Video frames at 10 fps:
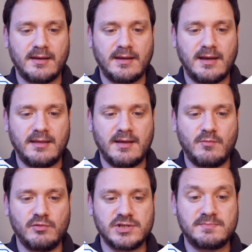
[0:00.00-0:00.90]
and
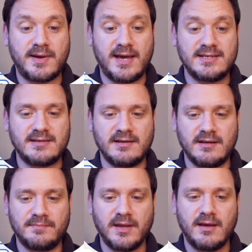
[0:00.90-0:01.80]
then we'll just paste it
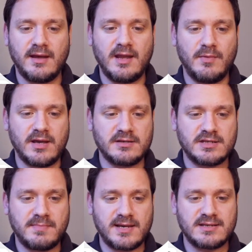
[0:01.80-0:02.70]
in. And then we can
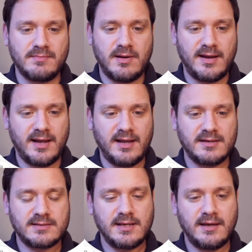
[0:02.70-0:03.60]
just make some minor
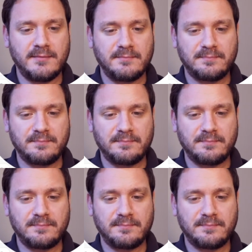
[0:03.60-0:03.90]
edits here.